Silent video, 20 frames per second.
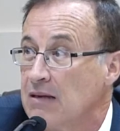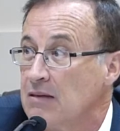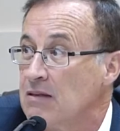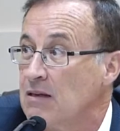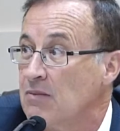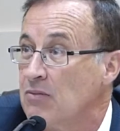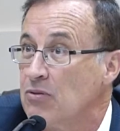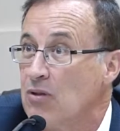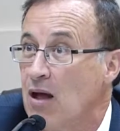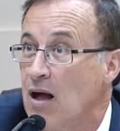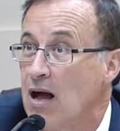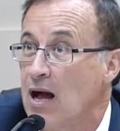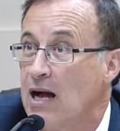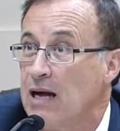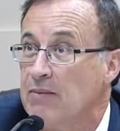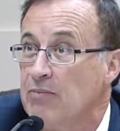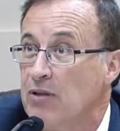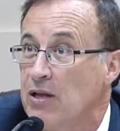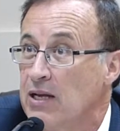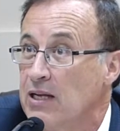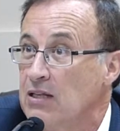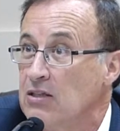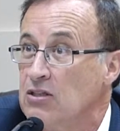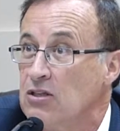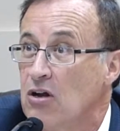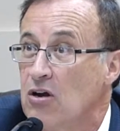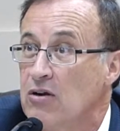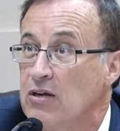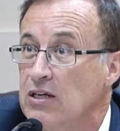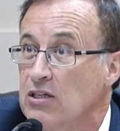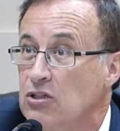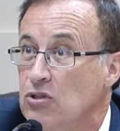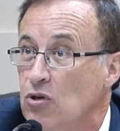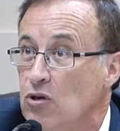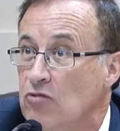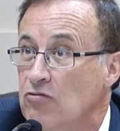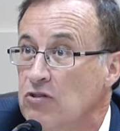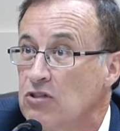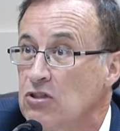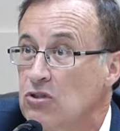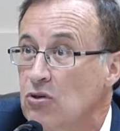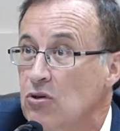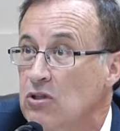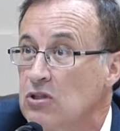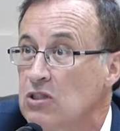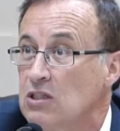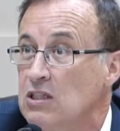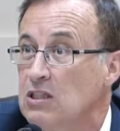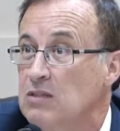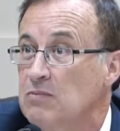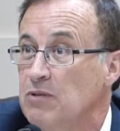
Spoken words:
comply: planning and zoning, historic resources,